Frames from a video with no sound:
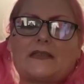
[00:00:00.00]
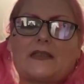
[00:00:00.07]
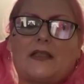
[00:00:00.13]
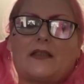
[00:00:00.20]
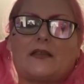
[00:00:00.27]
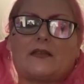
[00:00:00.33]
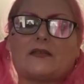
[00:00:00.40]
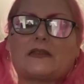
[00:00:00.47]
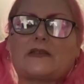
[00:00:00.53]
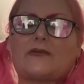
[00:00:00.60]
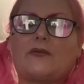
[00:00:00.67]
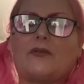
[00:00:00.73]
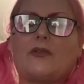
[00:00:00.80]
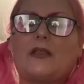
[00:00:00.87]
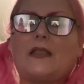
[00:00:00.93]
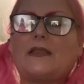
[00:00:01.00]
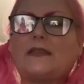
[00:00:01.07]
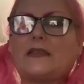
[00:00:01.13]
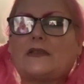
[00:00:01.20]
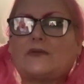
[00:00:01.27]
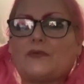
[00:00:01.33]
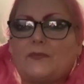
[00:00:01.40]
and I just thought
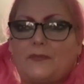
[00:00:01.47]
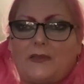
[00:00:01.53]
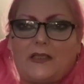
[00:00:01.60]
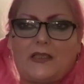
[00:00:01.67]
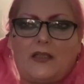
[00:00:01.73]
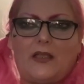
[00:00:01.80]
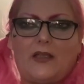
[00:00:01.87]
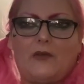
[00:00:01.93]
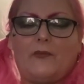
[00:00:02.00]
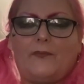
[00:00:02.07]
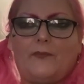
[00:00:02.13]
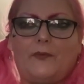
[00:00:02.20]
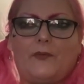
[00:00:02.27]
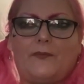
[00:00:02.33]
this would be a helpful